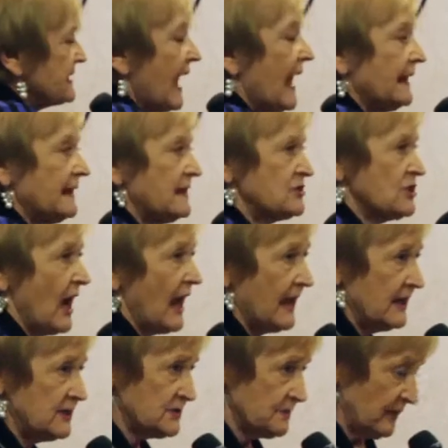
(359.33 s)
kind of
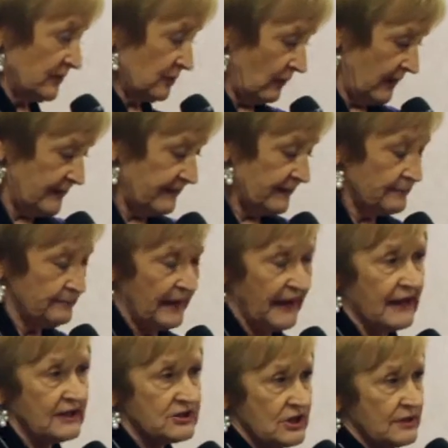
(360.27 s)
changed between the
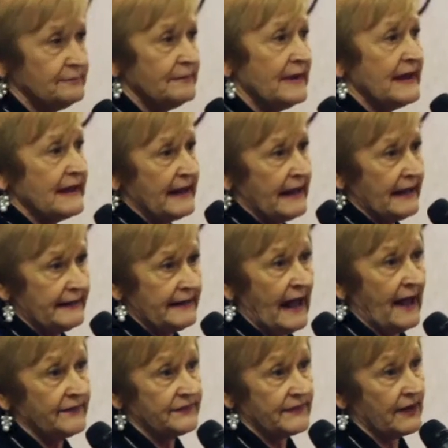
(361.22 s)
bench and me getting
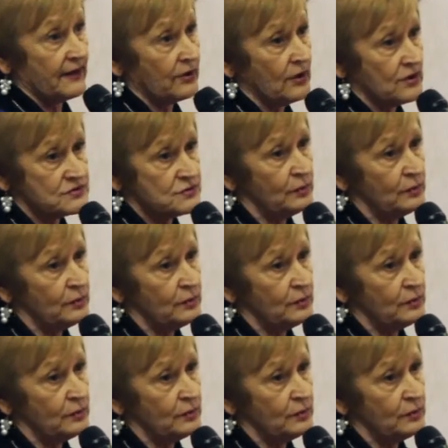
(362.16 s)
out there. Because